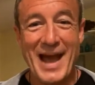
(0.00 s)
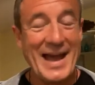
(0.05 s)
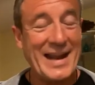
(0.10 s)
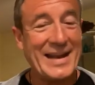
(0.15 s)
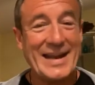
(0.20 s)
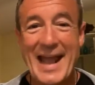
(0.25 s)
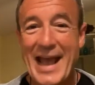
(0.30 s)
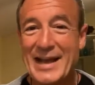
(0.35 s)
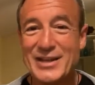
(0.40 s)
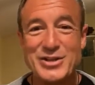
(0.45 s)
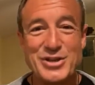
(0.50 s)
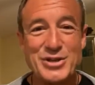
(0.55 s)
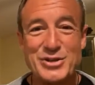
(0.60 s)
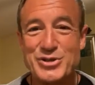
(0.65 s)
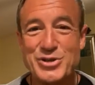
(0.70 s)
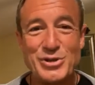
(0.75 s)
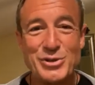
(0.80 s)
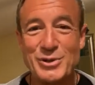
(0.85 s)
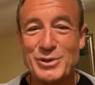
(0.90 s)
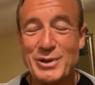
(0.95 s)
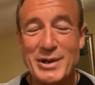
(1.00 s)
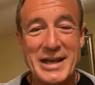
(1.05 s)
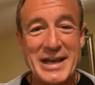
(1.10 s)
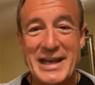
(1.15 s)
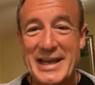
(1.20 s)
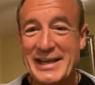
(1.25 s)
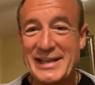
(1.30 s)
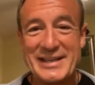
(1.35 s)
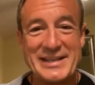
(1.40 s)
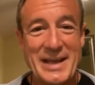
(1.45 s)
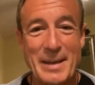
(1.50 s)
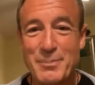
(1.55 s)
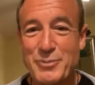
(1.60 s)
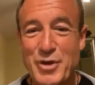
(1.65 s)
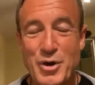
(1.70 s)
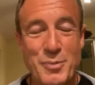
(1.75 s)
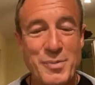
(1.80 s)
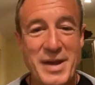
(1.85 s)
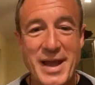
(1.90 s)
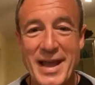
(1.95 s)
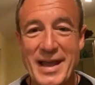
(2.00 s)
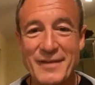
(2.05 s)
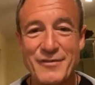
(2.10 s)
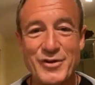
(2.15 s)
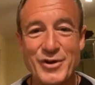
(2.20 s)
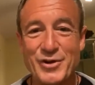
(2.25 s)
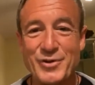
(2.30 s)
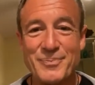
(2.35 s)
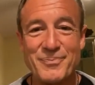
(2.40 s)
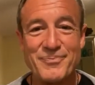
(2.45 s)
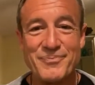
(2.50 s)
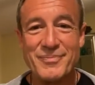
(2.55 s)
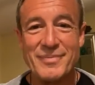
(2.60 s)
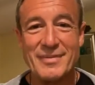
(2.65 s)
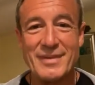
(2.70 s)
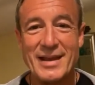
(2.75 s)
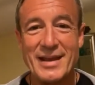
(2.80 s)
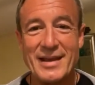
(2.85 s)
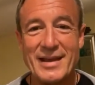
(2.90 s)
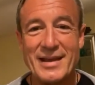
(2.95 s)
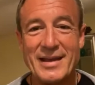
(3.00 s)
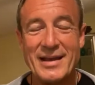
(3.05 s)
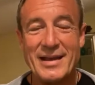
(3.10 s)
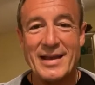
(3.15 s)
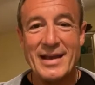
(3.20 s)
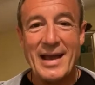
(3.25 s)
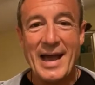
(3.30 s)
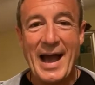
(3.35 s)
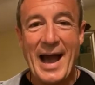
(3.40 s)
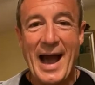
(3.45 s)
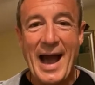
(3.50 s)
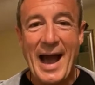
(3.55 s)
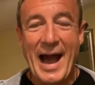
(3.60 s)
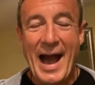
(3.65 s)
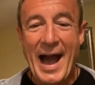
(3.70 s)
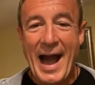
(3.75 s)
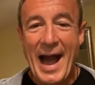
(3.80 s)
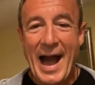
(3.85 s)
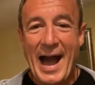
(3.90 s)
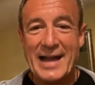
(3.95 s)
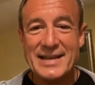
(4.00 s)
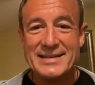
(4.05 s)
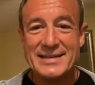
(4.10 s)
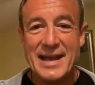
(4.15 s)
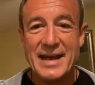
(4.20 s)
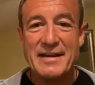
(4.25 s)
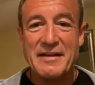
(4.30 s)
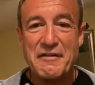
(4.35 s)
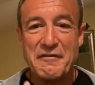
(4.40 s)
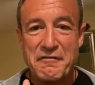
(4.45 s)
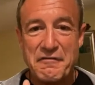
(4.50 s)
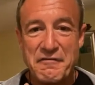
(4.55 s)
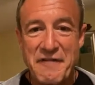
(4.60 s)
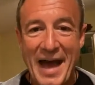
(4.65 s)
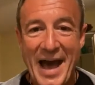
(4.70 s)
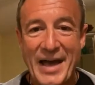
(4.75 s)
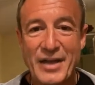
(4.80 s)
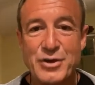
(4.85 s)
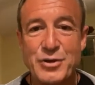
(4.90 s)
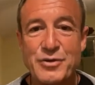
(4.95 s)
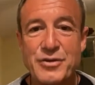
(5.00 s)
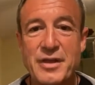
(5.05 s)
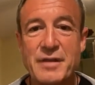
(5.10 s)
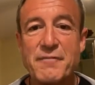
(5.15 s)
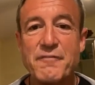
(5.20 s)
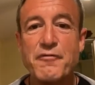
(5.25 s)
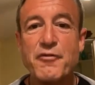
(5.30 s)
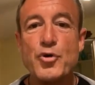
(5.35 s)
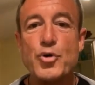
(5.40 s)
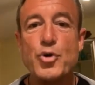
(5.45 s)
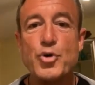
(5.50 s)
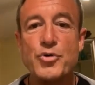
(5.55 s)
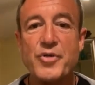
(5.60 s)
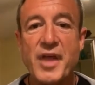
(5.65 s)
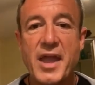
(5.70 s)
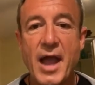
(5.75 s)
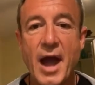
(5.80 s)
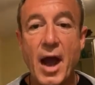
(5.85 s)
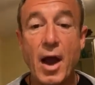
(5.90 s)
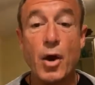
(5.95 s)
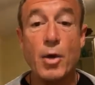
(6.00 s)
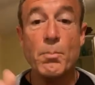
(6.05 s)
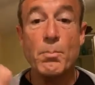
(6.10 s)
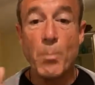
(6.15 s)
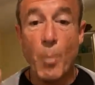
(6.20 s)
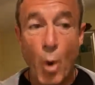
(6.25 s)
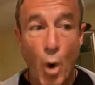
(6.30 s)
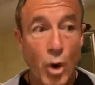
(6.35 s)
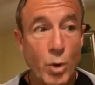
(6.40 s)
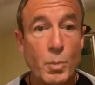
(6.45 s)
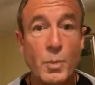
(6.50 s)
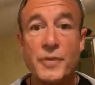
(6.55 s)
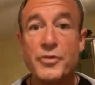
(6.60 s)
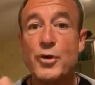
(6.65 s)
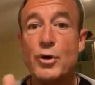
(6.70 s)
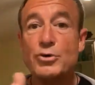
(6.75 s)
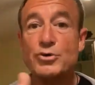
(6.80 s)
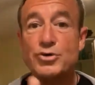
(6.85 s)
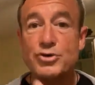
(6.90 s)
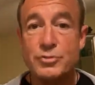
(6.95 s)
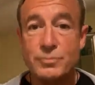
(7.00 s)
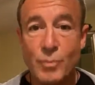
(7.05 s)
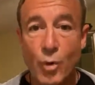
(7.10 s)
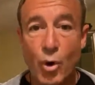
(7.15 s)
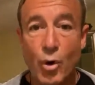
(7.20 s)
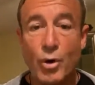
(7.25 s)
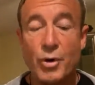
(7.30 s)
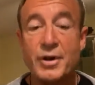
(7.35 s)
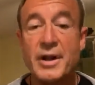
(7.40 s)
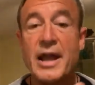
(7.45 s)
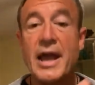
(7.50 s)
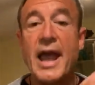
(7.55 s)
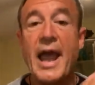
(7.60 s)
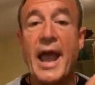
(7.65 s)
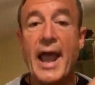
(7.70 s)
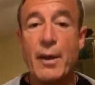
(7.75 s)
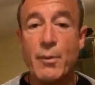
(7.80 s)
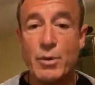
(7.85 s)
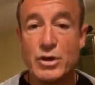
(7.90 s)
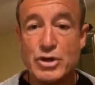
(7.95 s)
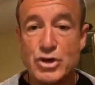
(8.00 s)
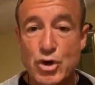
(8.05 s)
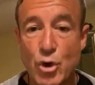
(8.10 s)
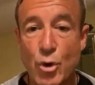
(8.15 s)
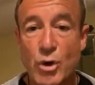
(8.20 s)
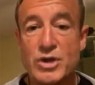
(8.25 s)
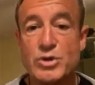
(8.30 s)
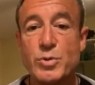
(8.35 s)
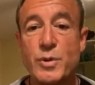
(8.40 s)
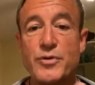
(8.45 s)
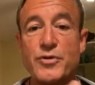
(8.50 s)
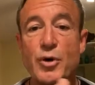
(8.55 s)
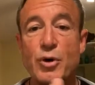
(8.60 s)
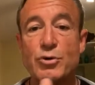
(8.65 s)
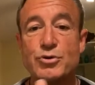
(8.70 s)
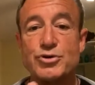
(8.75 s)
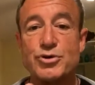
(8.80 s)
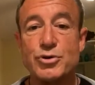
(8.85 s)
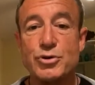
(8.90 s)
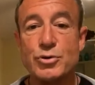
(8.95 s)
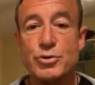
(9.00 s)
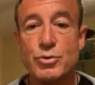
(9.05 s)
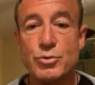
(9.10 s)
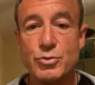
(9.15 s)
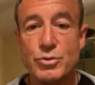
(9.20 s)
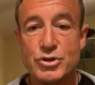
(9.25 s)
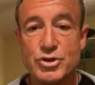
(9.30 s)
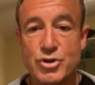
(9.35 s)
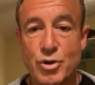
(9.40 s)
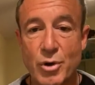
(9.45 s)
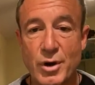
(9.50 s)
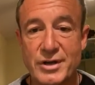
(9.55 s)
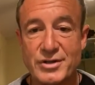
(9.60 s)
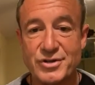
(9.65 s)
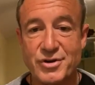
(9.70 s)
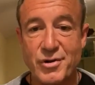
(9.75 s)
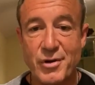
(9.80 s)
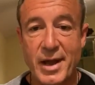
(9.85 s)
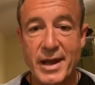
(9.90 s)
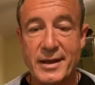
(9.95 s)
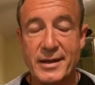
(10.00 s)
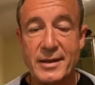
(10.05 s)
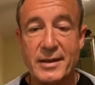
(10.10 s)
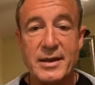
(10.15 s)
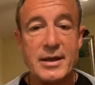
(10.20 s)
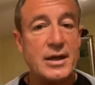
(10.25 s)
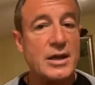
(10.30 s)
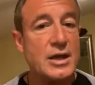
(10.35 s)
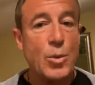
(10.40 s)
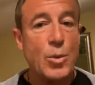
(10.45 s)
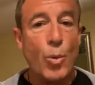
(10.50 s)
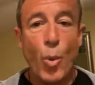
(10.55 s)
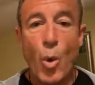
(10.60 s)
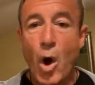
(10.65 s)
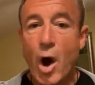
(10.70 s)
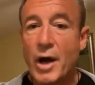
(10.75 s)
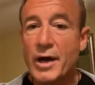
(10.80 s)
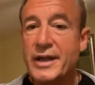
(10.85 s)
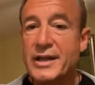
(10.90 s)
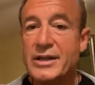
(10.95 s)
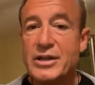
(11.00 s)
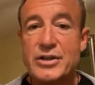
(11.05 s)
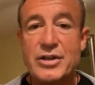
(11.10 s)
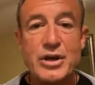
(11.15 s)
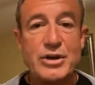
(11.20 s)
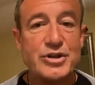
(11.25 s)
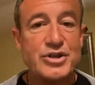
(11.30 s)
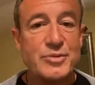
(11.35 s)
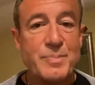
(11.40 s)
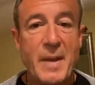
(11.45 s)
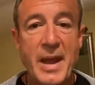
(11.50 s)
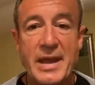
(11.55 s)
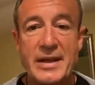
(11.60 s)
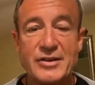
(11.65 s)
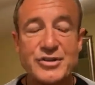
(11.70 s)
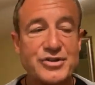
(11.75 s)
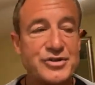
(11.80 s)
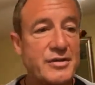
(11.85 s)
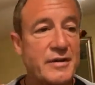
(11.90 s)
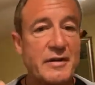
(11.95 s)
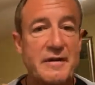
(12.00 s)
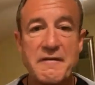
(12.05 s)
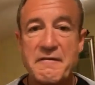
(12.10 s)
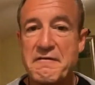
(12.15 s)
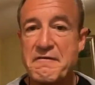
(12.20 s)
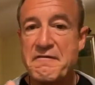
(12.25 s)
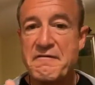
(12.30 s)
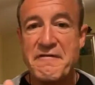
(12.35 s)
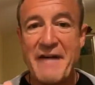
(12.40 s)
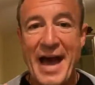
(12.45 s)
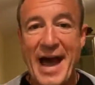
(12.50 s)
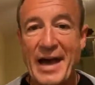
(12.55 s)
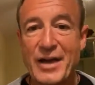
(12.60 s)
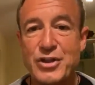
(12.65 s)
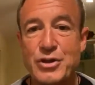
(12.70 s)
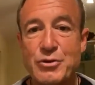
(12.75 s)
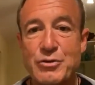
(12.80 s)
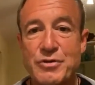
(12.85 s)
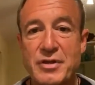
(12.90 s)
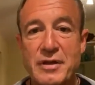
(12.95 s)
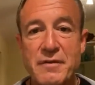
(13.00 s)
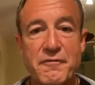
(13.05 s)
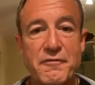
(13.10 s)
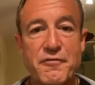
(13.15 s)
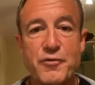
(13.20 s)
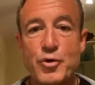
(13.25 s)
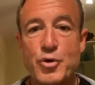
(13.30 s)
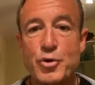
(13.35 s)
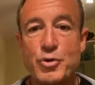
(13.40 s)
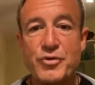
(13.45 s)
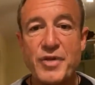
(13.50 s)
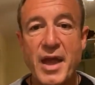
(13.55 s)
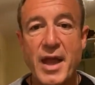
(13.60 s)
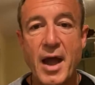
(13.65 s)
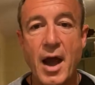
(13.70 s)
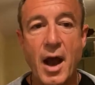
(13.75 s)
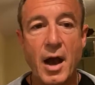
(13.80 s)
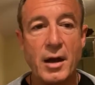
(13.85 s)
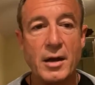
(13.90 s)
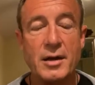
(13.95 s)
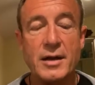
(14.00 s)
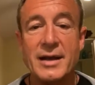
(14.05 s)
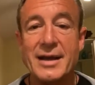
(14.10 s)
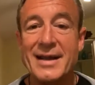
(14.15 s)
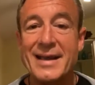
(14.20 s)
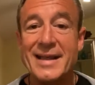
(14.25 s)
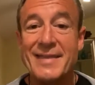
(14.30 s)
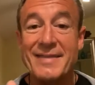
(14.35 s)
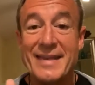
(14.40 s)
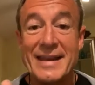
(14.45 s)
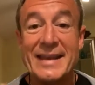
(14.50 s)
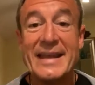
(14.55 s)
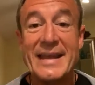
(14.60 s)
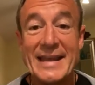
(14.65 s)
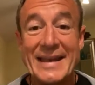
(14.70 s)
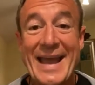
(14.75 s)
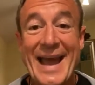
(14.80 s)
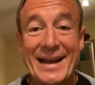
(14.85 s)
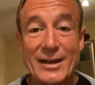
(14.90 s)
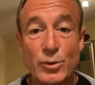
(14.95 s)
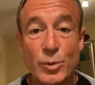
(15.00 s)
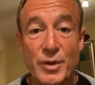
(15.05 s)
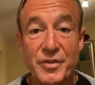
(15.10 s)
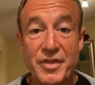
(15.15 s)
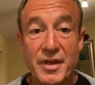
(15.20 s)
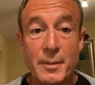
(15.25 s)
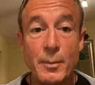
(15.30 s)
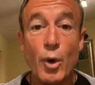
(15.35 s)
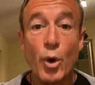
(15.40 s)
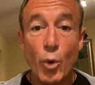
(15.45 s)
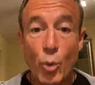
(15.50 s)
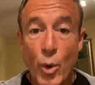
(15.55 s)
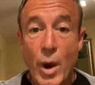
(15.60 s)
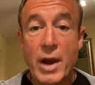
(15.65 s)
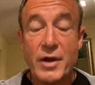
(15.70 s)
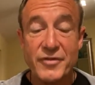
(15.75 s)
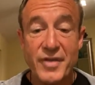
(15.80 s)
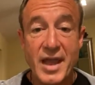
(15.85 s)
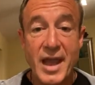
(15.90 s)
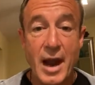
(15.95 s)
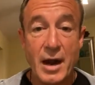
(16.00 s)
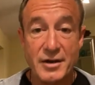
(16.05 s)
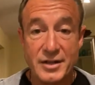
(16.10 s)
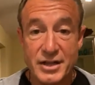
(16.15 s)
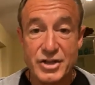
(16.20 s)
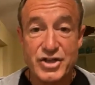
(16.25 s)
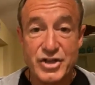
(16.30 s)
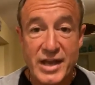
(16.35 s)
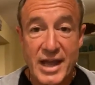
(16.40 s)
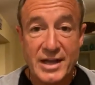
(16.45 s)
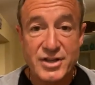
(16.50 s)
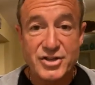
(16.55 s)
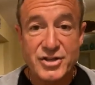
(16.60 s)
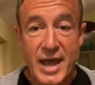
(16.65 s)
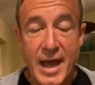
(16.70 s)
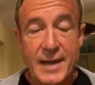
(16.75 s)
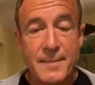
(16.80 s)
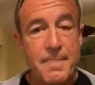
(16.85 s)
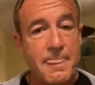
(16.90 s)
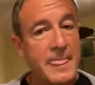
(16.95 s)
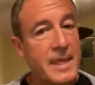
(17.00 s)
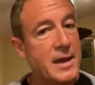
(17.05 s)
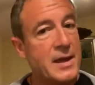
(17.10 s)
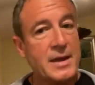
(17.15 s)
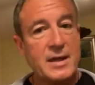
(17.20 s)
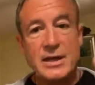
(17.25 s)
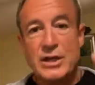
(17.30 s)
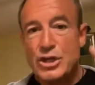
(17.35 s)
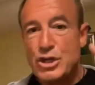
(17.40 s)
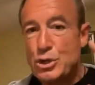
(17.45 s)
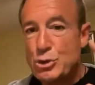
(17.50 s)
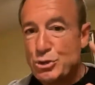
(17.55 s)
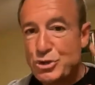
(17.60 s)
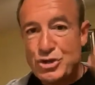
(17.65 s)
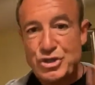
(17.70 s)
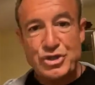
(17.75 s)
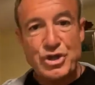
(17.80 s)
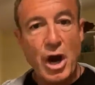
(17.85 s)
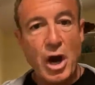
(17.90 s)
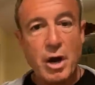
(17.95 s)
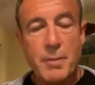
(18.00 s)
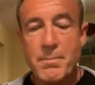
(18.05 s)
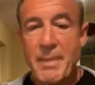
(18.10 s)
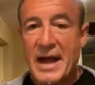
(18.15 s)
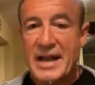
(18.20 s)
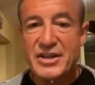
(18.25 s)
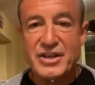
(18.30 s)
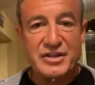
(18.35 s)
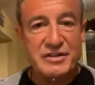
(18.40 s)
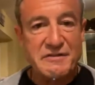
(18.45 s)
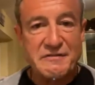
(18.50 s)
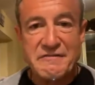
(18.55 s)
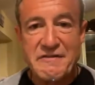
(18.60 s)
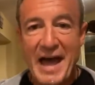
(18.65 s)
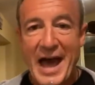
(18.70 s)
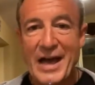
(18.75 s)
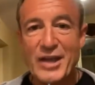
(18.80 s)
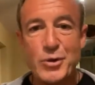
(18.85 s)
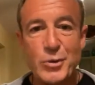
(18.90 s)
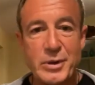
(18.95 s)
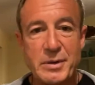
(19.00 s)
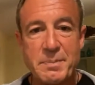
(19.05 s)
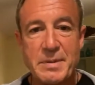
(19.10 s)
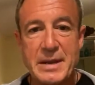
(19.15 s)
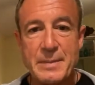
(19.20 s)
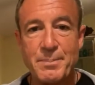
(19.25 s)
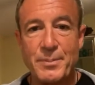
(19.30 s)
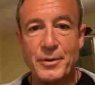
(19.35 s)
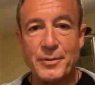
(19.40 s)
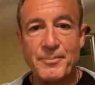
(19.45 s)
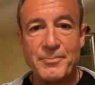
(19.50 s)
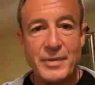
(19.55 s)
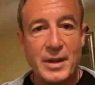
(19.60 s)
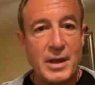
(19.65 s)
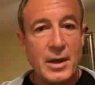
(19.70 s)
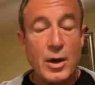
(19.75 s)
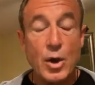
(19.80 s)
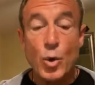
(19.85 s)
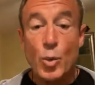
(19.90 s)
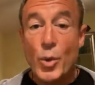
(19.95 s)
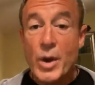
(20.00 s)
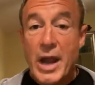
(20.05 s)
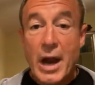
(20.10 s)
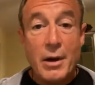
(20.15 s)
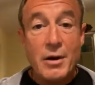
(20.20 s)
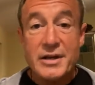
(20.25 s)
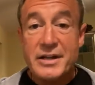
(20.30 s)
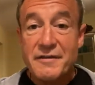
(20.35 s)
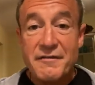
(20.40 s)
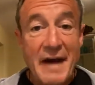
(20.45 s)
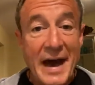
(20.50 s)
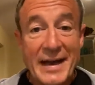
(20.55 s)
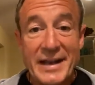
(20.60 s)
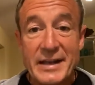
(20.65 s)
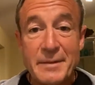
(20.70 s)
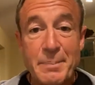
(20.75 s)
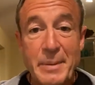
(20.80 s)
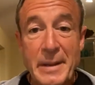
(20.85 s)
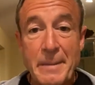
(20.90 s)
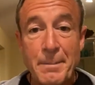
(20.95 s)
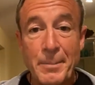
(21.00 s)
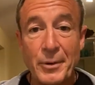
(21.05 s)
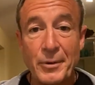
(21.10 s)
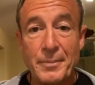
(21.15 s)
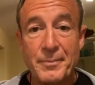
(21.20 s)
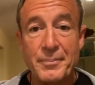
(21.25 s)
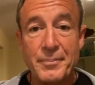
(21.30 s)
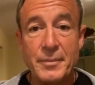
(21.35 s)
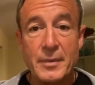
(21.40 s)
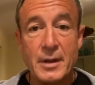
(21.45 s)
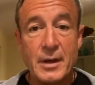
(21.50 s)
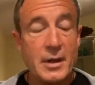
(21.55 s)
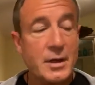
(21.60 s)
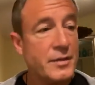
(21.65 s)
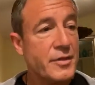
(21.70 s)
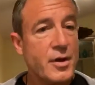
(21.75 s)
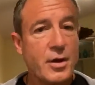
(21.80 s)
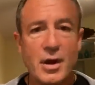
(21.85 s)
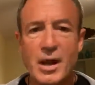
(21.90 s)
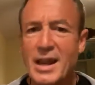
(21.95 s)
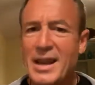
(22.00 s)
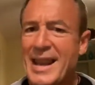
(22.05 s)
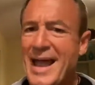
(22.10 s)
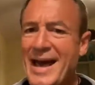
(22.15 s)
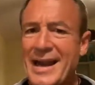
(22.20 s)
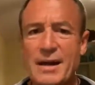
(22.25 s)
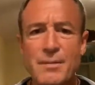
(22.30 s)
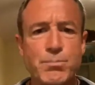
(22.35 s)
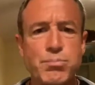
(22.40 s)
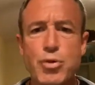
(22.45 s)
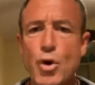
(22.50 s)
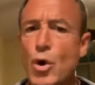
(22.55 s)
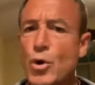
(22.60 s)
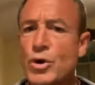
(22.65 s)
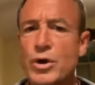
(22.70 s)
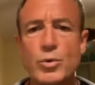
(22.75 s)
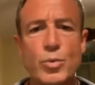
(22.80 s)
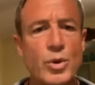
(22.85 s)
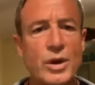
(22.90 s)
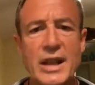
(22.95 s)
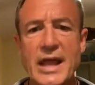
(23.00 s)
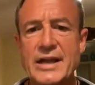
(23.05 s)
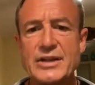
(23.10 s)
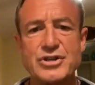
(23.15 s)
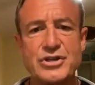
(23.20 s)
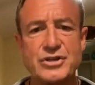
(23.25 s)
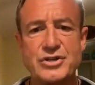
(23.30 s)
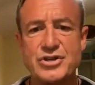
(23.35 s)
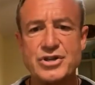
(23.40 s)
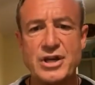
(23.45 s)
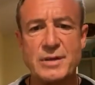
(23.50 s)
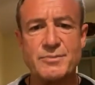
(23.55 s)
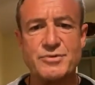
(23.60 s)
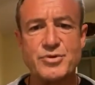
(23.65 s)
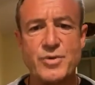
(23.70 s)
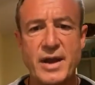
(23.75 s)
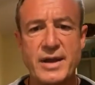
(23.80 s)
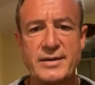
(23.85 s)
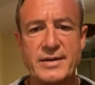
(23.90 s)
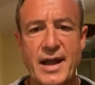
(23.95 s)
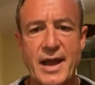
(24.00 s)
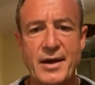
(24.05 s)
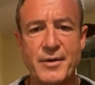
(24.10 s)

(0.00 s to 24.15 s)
I didn't ask you to accept their behavior. I said, value them for who they are. Mourn with those who mourn and rejoice with those who rejoice, Craig. Walk into their space, value them for who they are. Then connect with them where they are. Did you catch that? You start by just valuing people. We are a divided people. There are a lot of broken relationships right